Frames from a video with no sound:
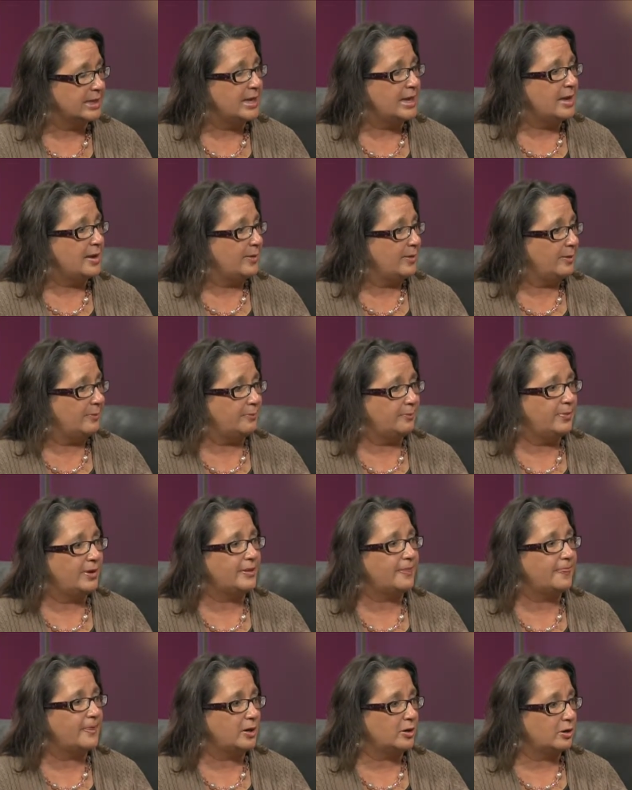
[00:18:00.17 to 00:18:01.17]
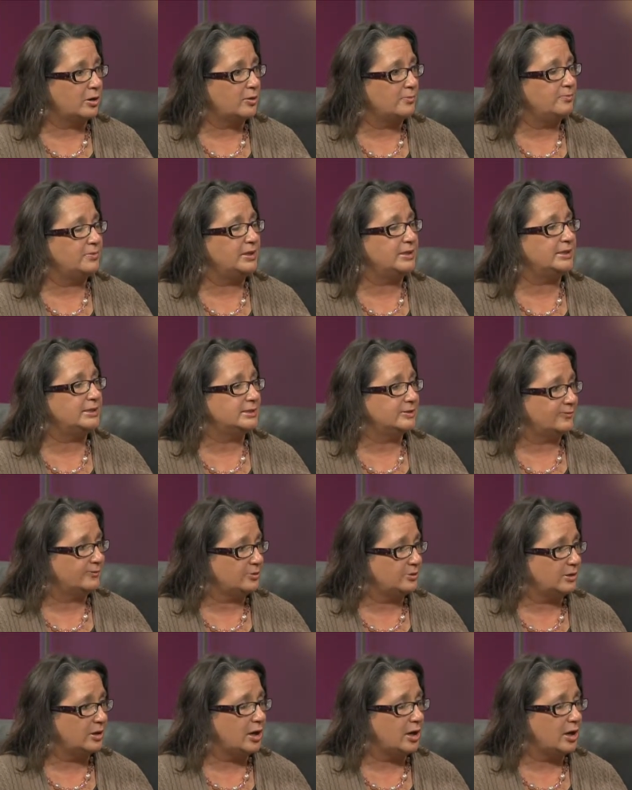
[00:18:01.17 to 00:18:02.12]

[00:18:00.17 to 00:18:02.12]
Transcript: Yes. Uh, but there are many different